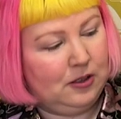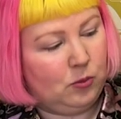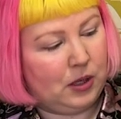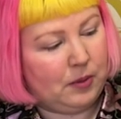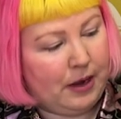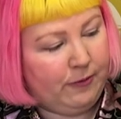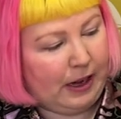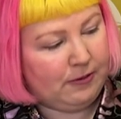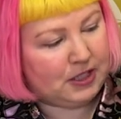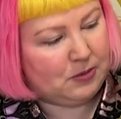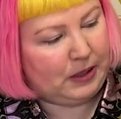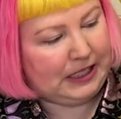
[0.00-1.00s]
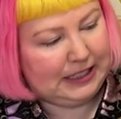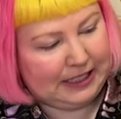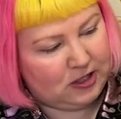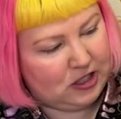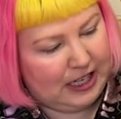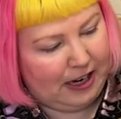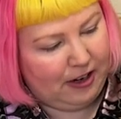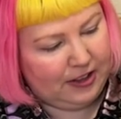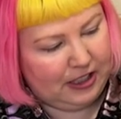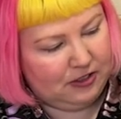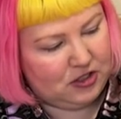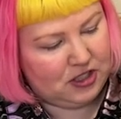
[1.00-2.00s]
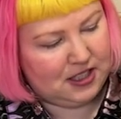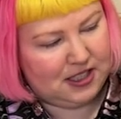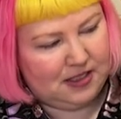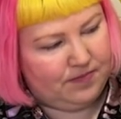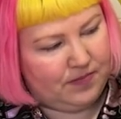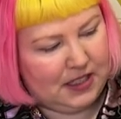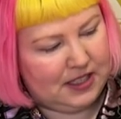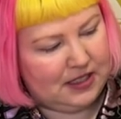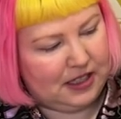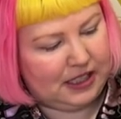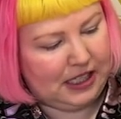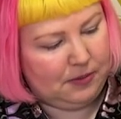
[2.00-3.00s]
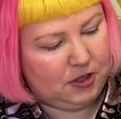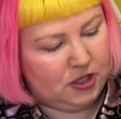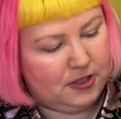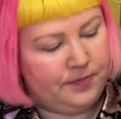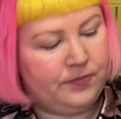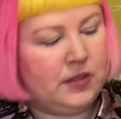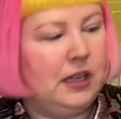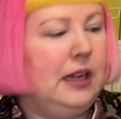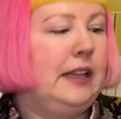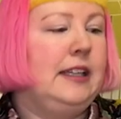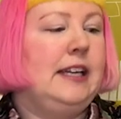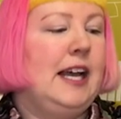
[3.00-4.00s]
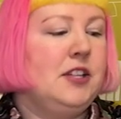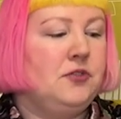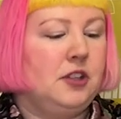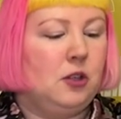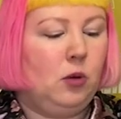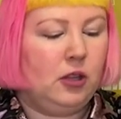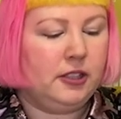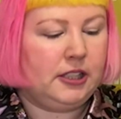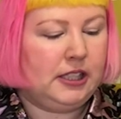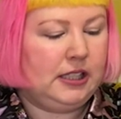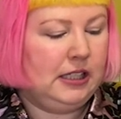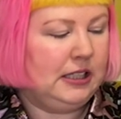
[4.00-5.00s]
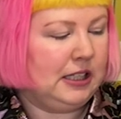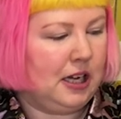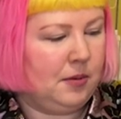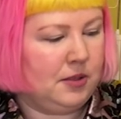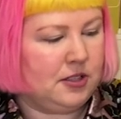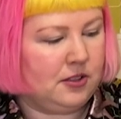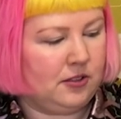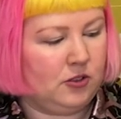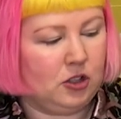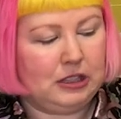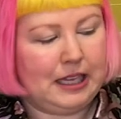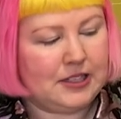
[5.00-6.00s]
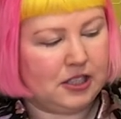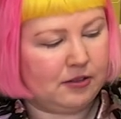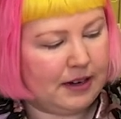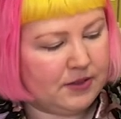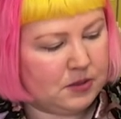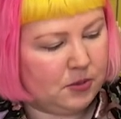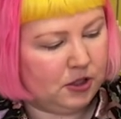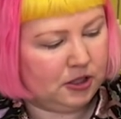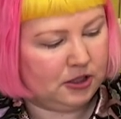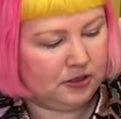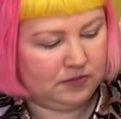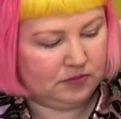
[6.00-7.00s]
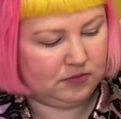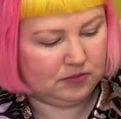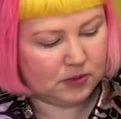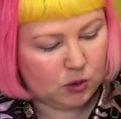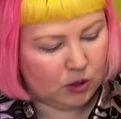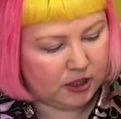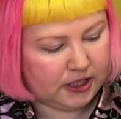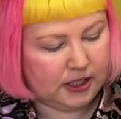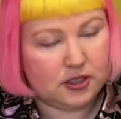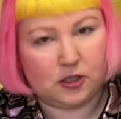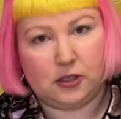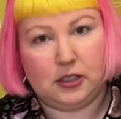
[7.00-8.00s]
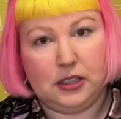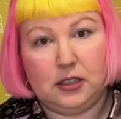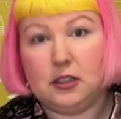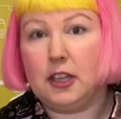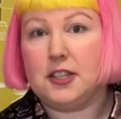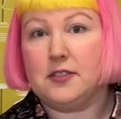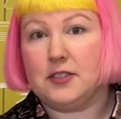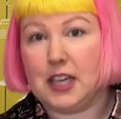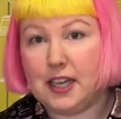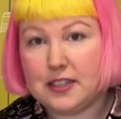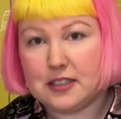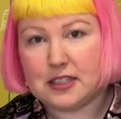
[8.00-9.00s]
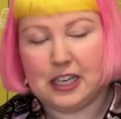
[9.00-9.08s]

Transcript: one of my favorites in my collection now. I think it was just a stunning image. And then as for the quality, um, it's sort of your classic Ravensburger quality. So lots of dust,